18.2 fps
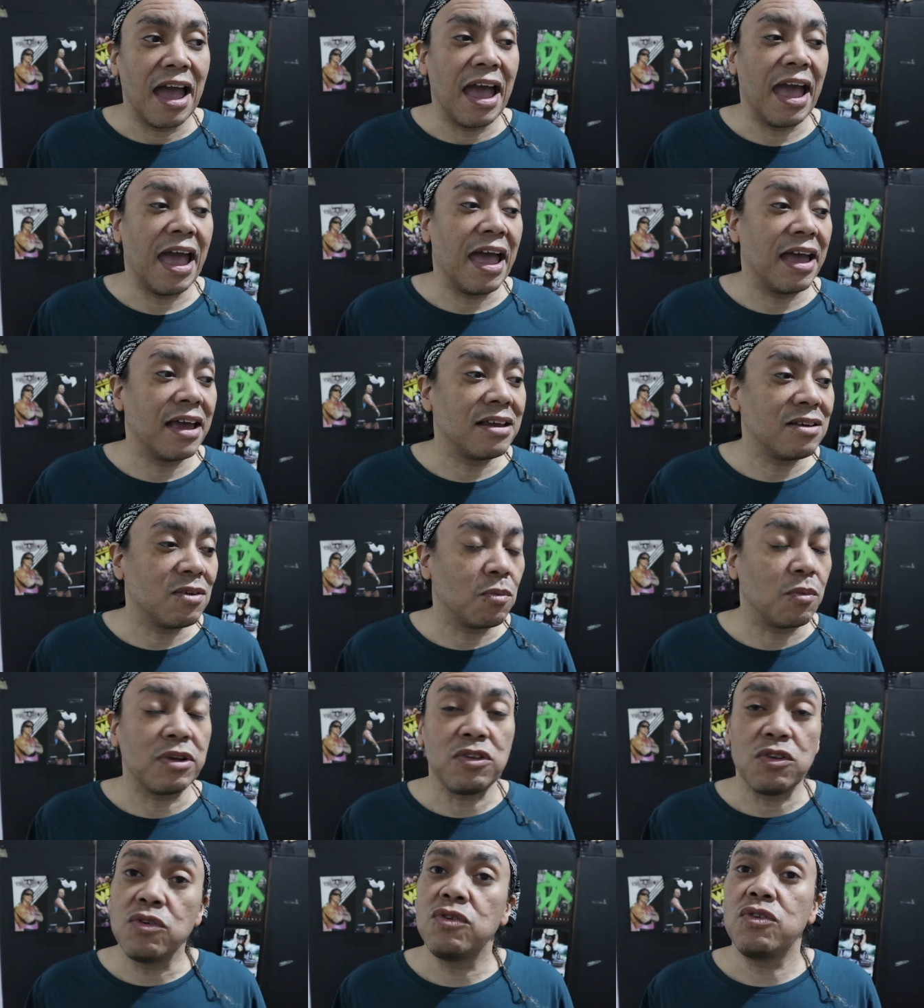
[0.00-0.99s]
And
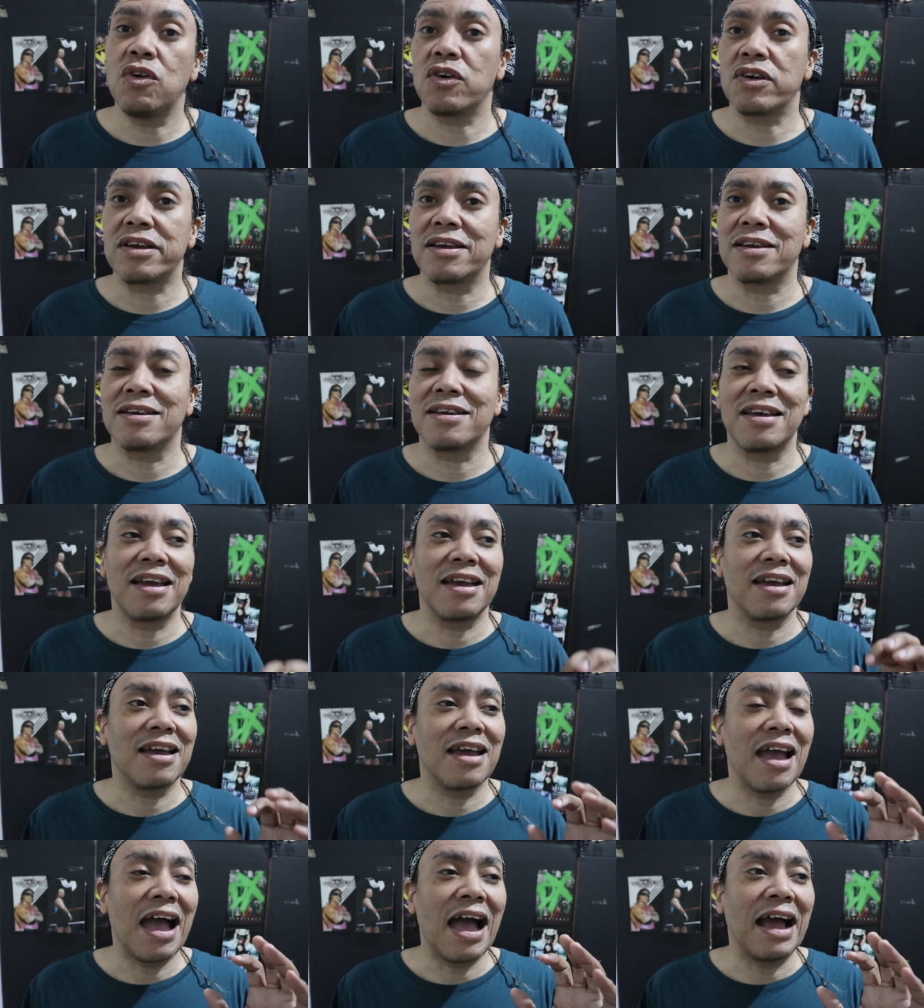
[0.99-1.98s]
when you look
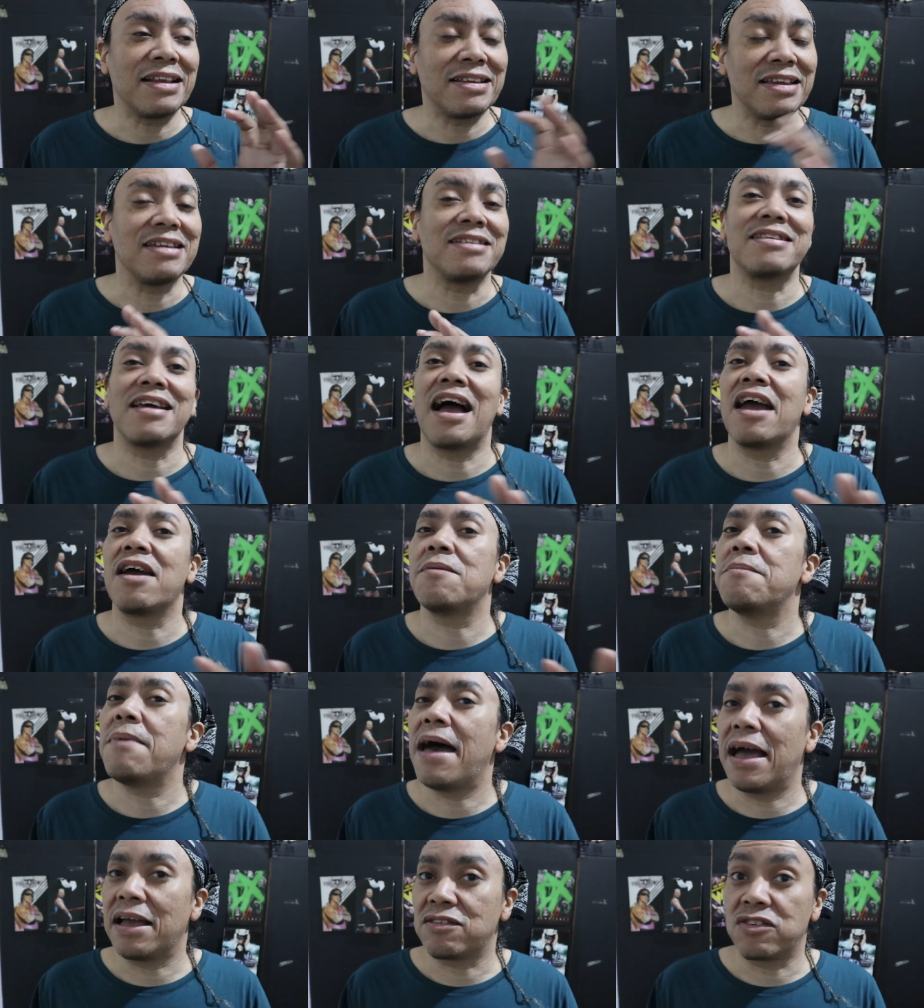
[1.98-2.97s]
at the entire
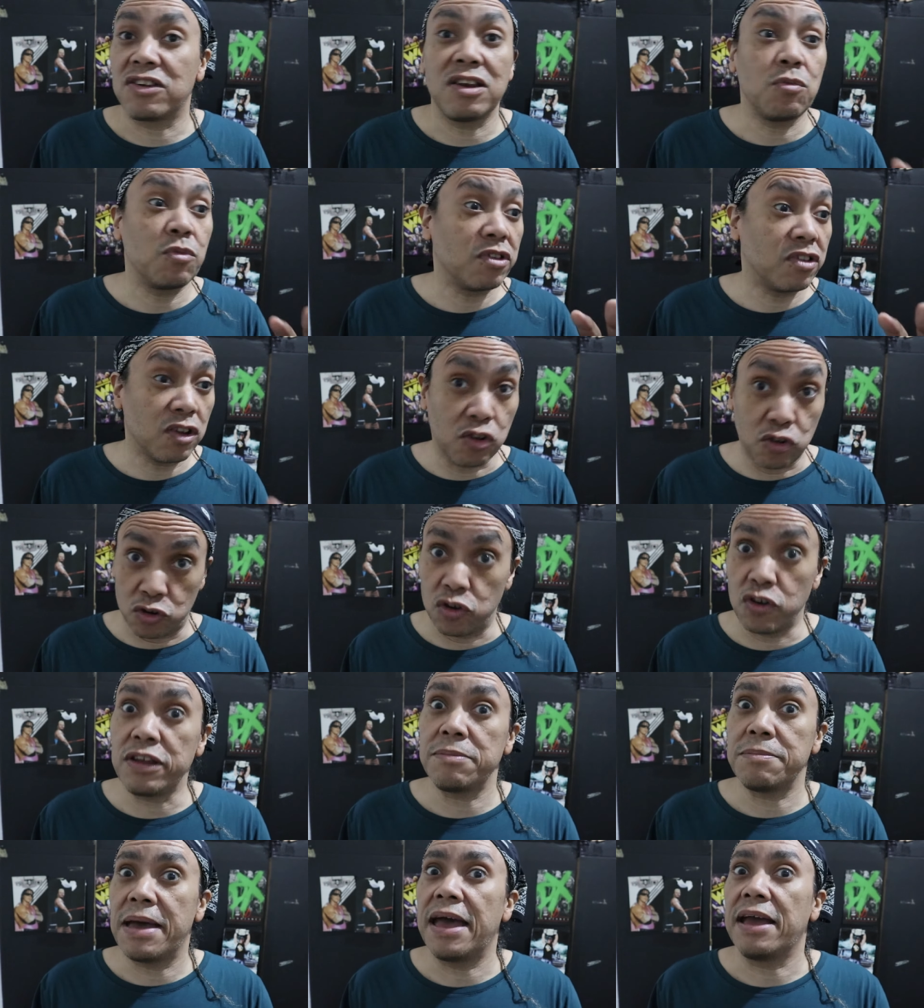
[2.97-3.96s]
match, and it was a
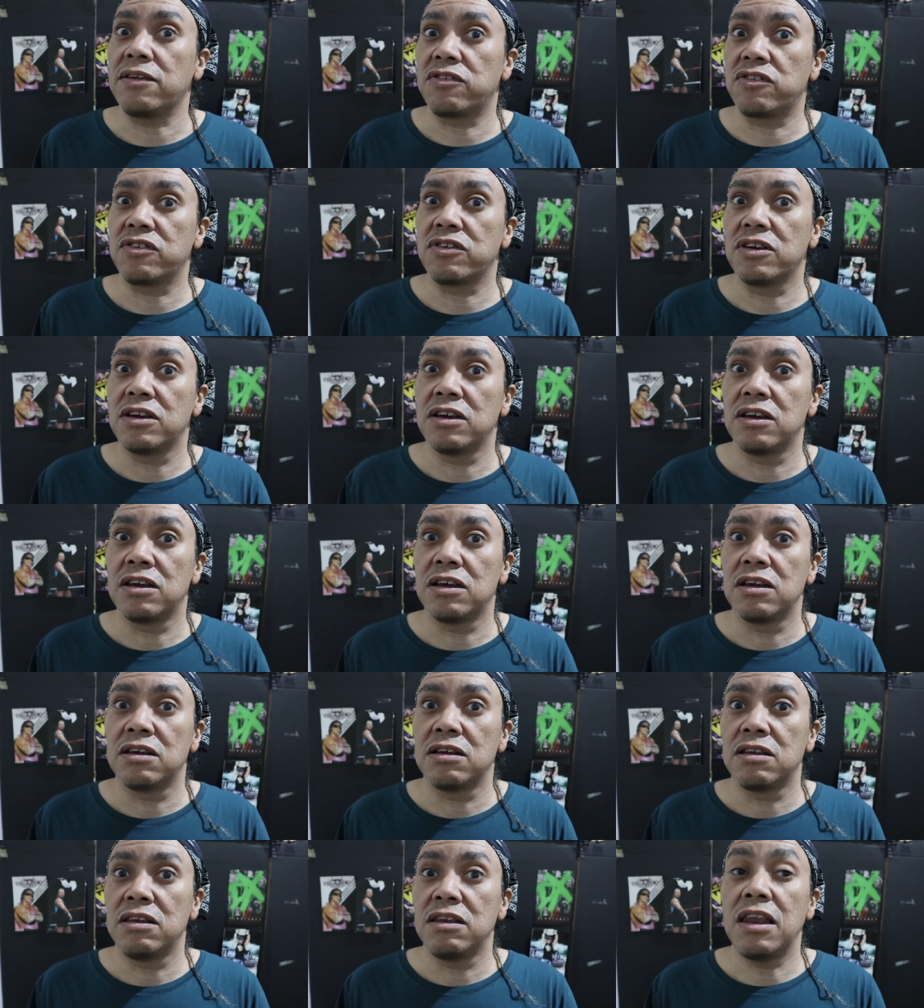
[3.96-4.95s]
good match.
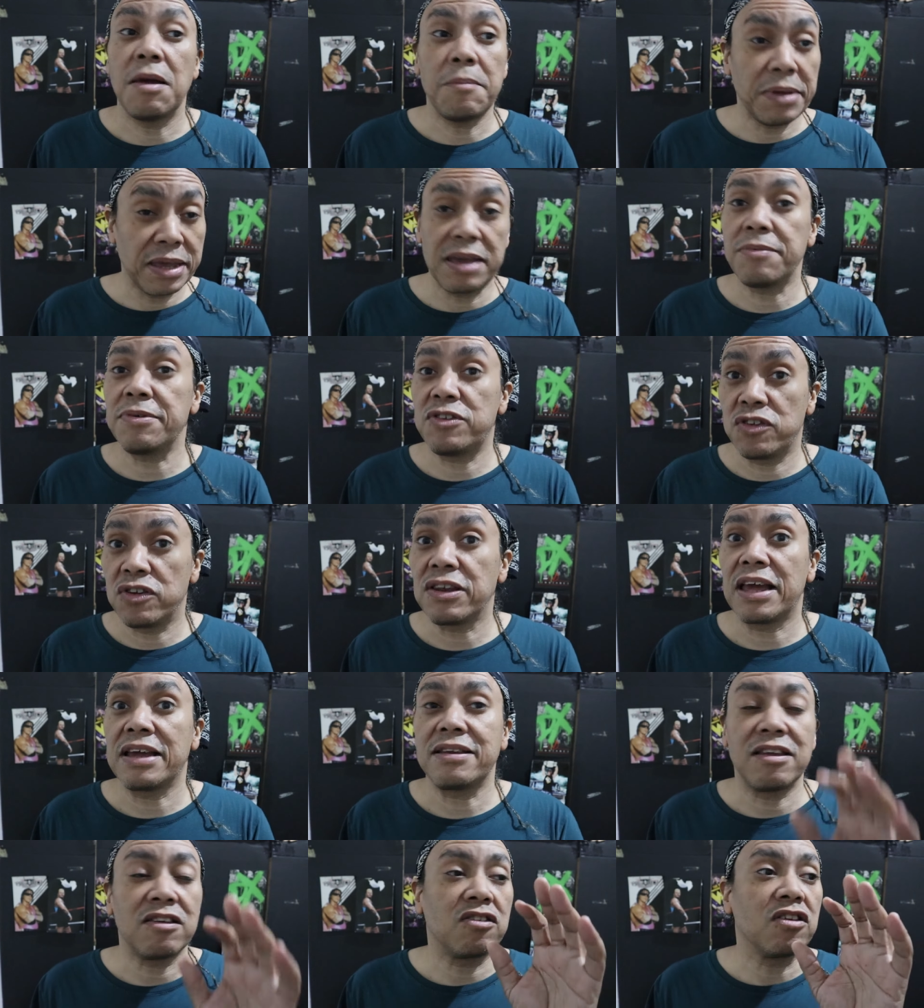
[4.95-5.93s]
Let me give it to you
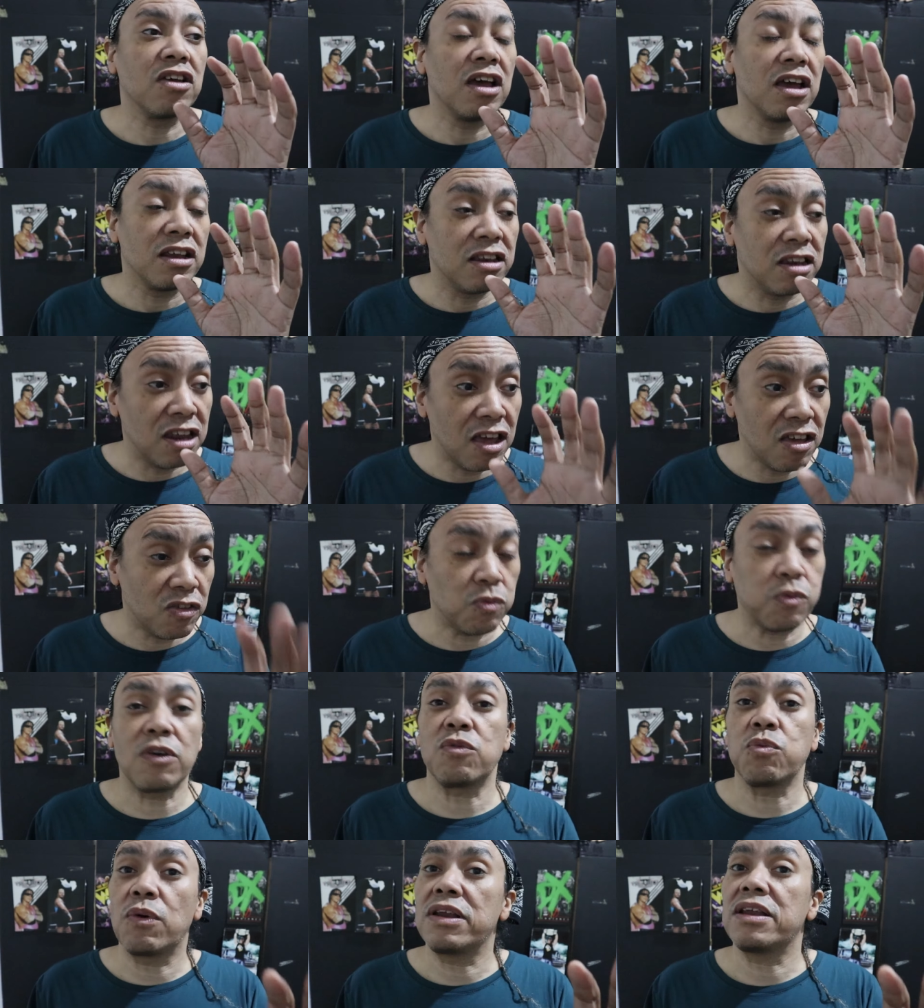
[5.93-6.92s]
like this. This
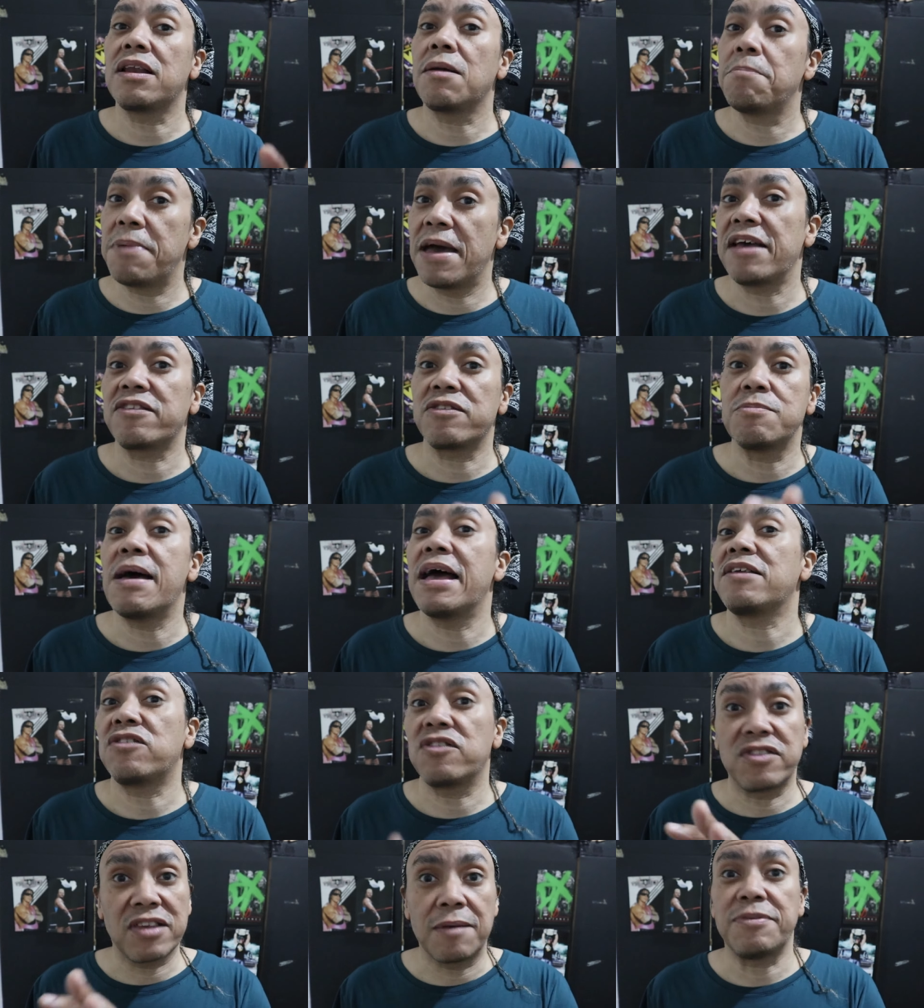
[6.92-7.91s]
was one of the best
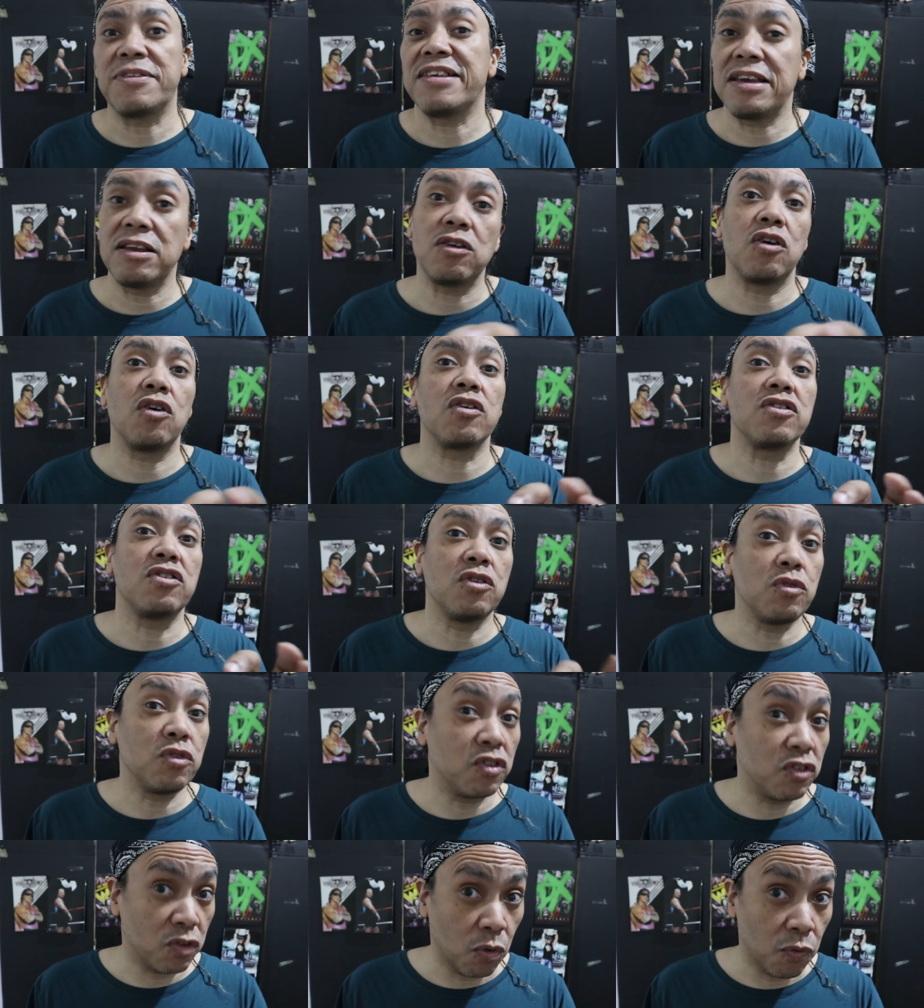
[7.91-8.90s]
matches I've seen Hook
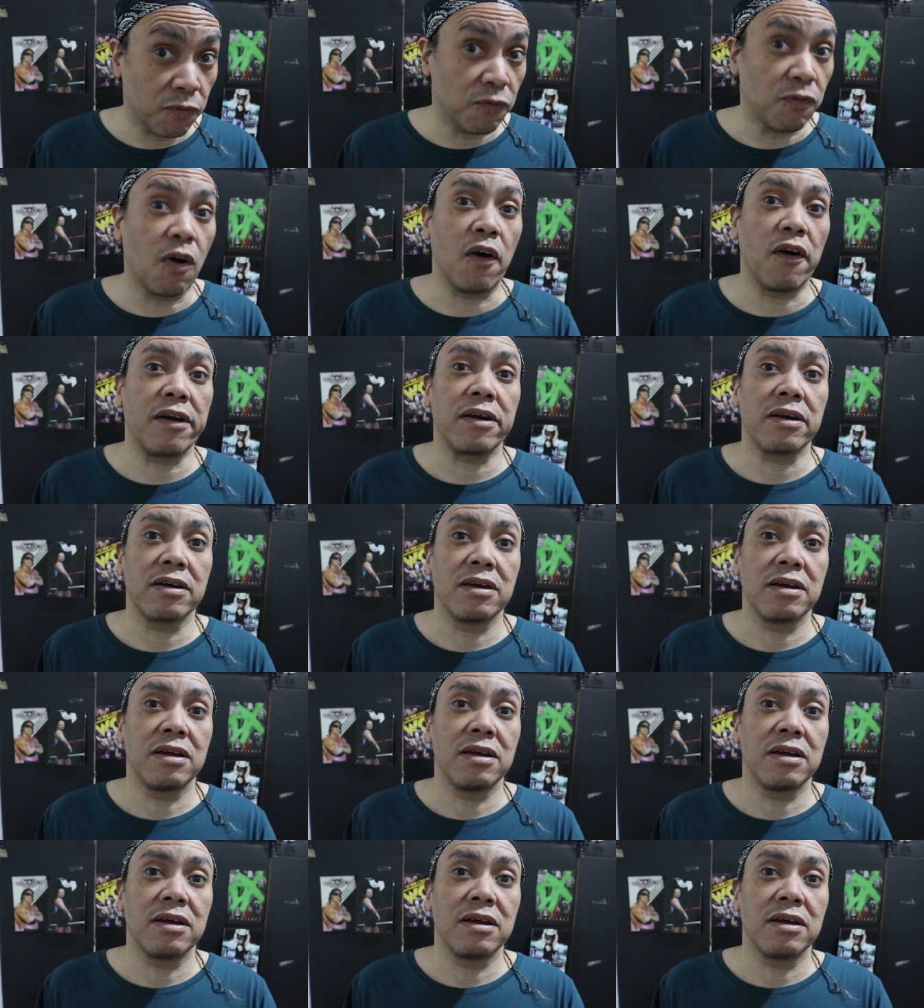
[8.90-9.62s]
do so far.